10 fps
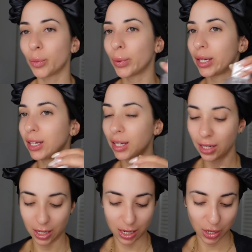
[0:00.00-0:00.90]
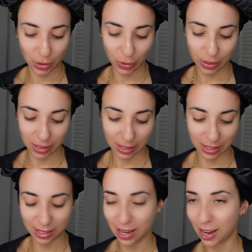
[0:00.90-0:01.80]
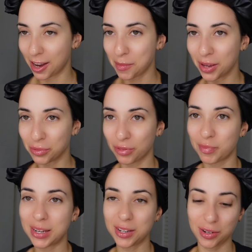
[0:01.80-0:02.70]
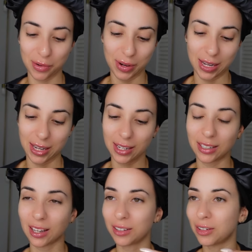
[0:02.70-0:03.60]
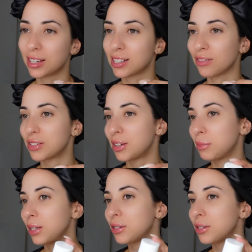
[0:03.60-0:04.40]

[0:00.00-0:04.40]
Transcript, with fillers: we gonna do the same as we've been doing that you guys have seen me